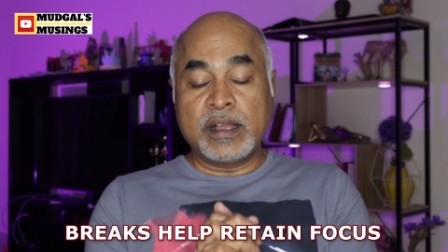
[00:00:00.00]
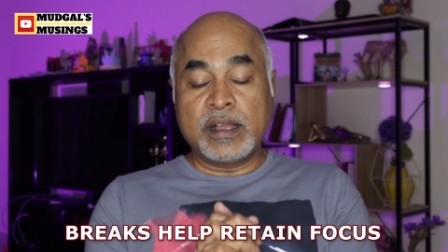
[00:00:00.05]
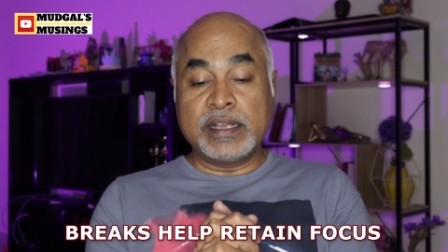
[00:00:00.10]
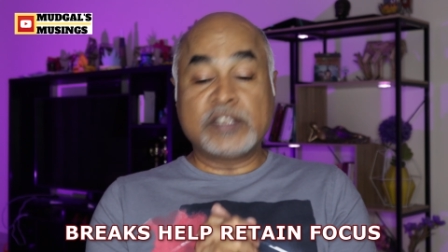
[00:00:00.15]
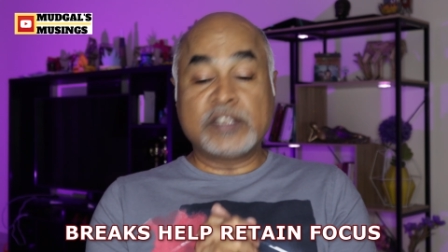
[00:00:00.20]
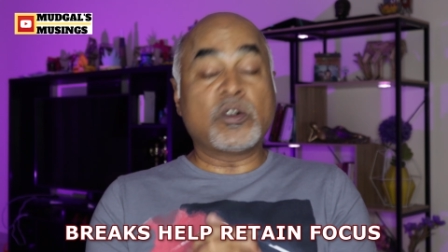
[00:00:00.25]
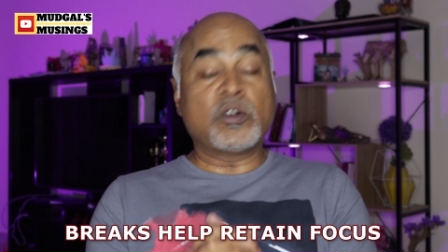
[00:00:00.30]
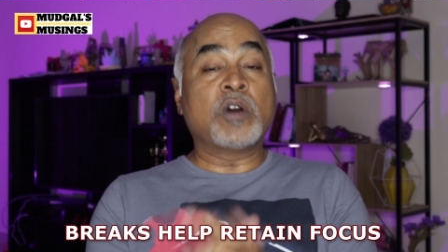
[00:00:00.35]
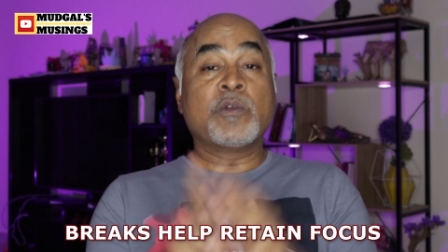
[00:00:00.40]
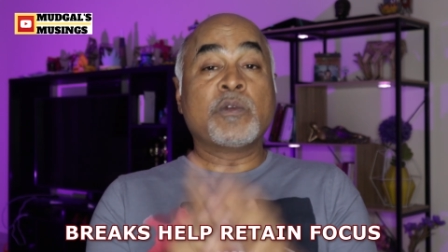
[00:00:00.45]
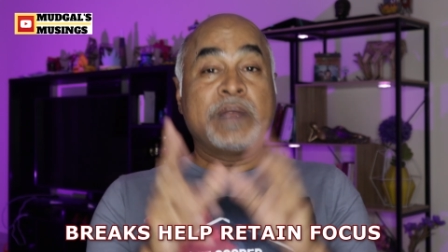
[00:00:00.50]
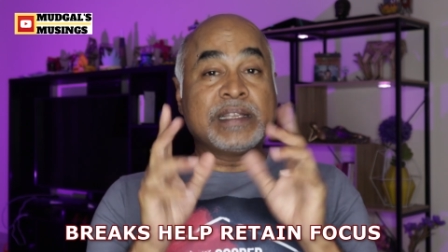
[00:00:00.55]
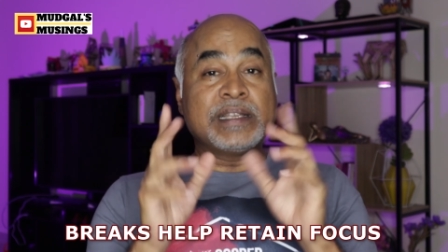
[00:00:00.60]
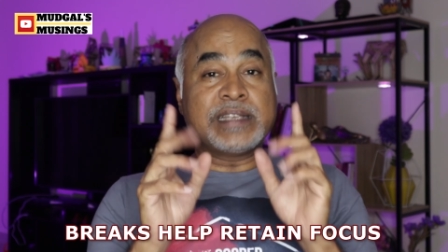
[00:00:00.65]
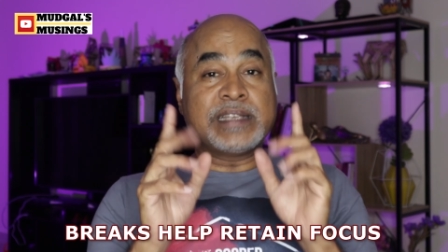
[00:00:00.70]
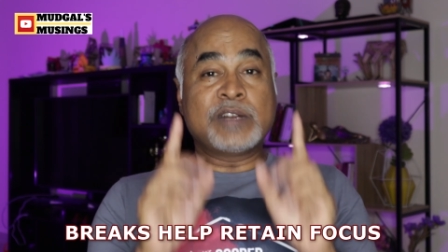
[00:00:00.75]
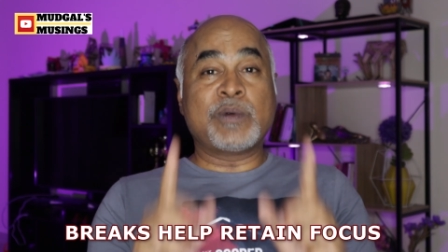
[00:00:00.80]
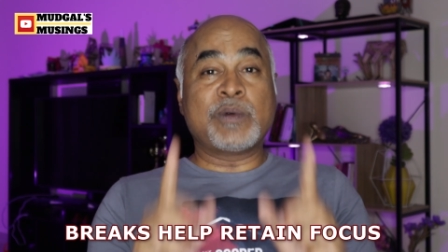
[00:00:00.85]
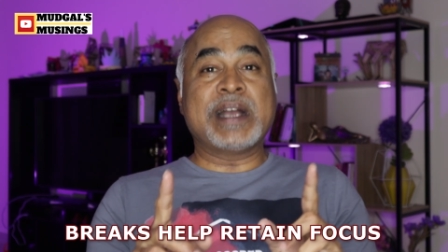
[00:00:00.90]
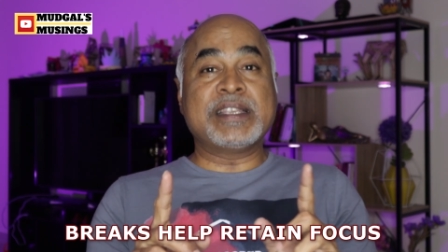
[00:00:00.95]
It's
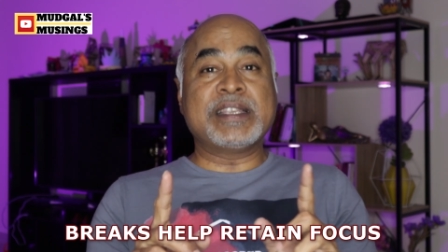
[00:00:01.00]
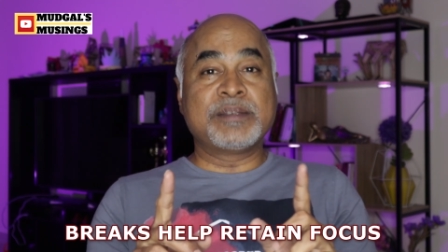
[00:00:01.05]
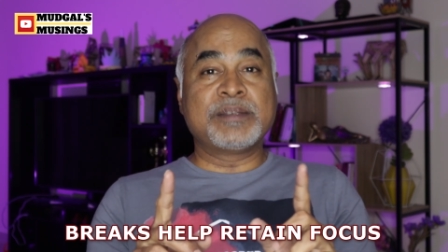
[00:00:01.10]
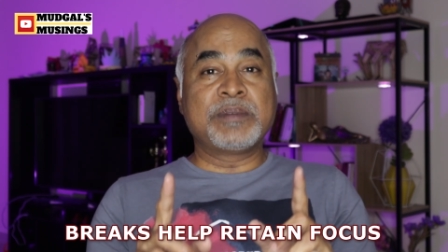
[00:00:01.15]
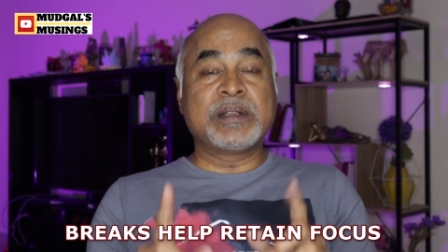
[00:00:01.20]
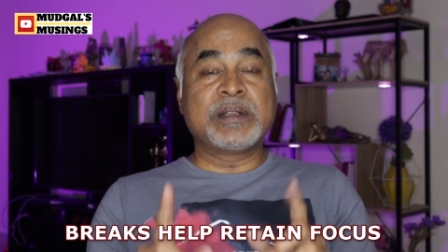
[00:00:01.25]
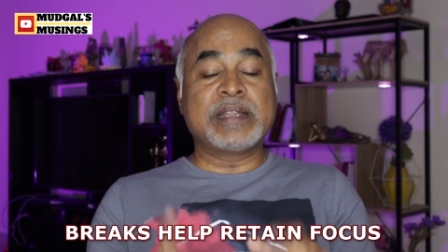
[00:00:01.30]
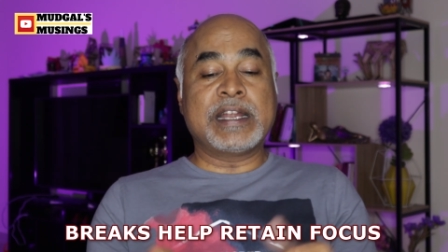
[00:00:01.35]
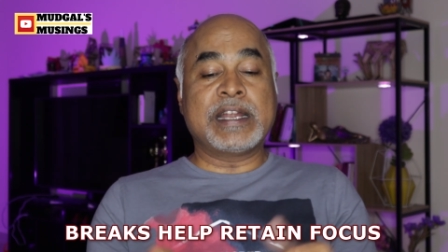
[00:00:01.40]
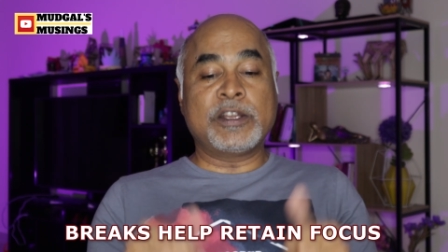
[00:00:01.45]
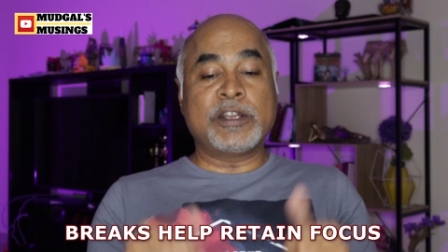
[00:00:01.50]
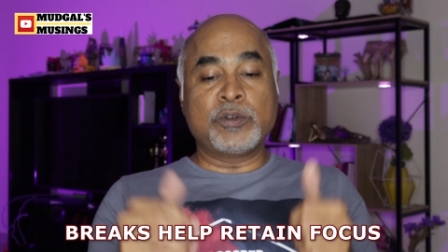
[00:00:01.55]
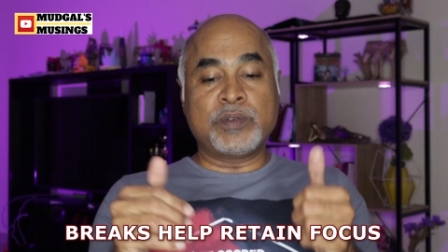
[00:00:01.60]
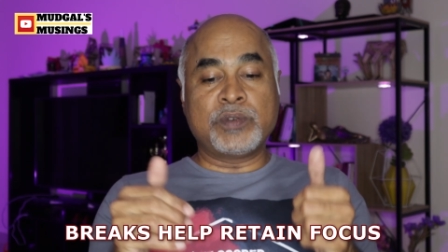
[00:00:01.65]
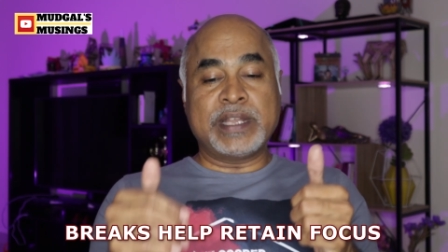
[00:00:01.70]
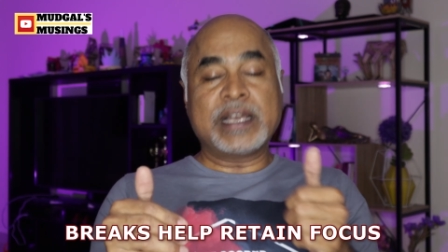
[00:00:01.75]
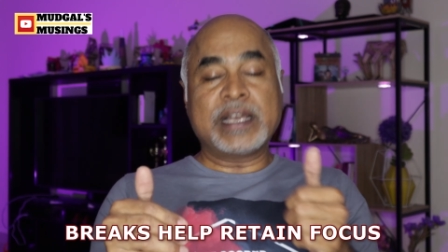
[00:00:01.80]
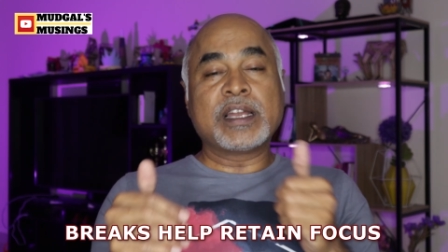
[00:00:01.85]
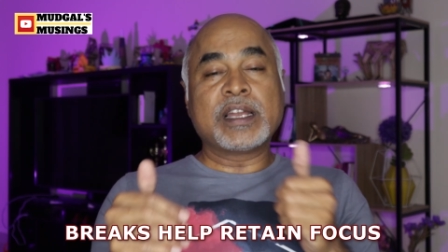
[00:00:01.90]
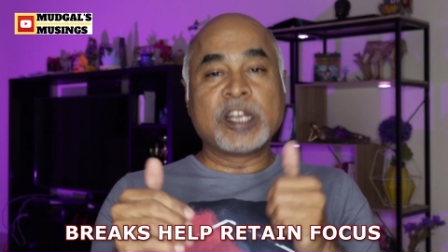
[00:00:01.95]
always advisable that you
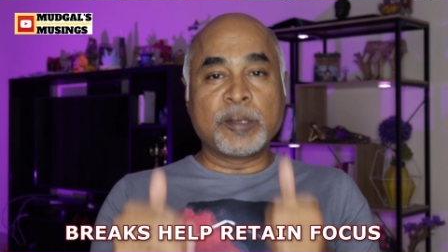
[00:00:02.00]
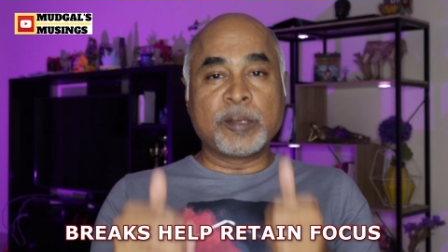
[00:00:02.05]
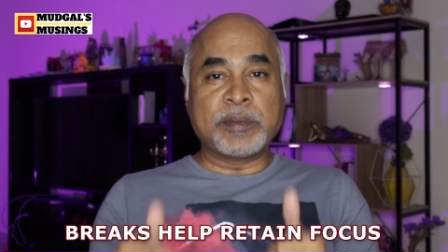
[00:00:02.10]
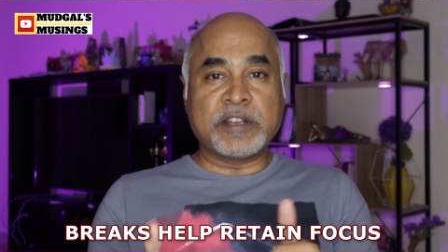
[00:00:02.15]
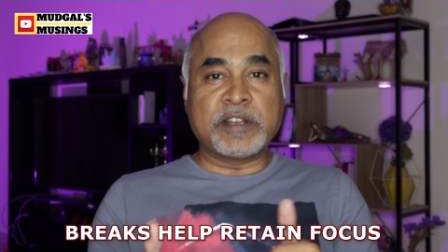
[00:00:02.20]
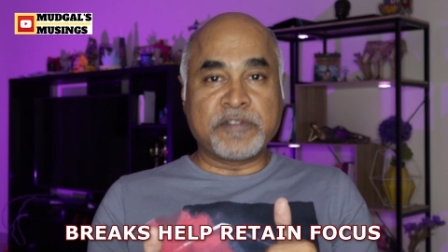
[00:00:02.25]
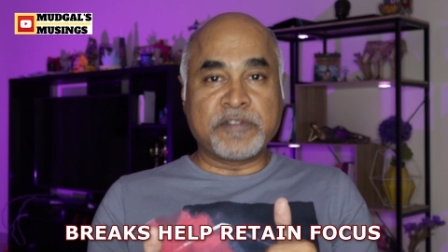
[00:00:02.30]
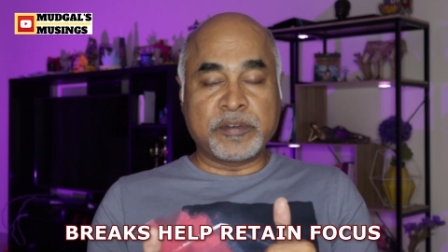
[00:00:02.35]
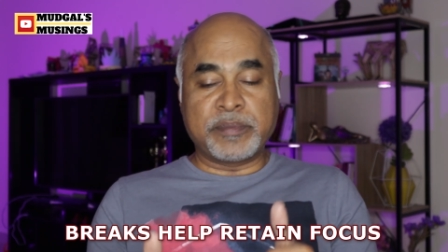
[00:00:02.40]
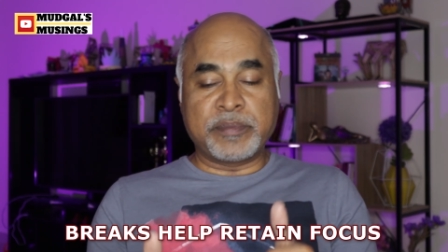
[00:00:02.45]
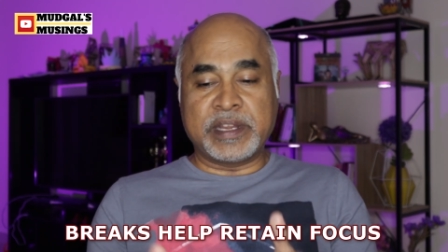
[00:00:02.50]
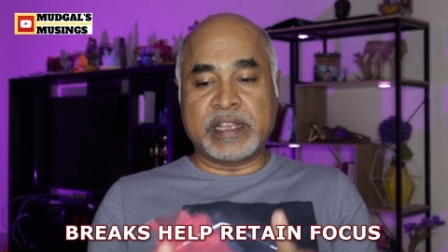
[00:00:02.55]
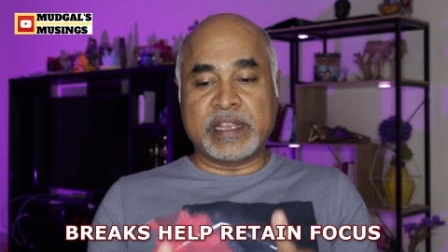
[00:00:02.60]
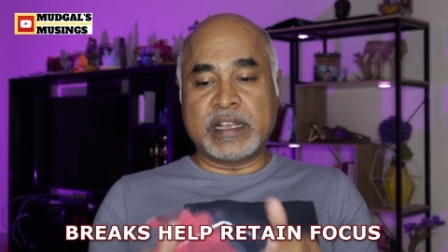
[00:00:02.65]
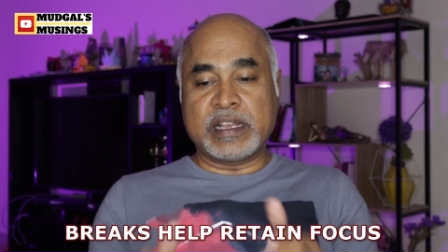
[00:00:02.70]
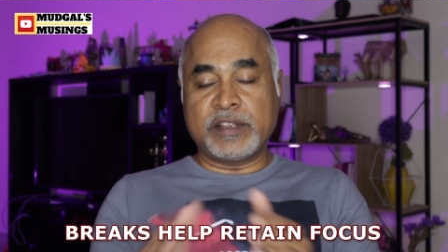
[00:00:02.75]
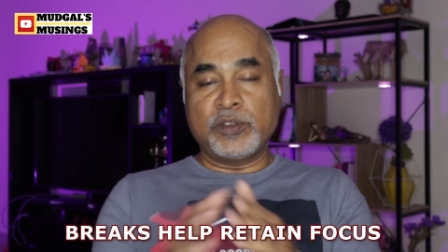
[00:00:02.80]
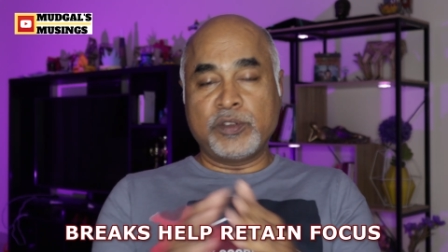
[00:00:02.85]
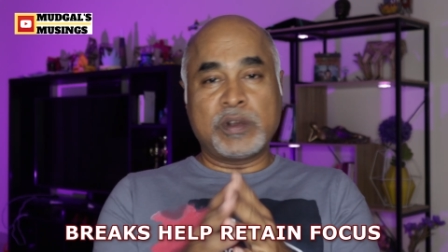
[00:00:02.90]
take a little bit of a break.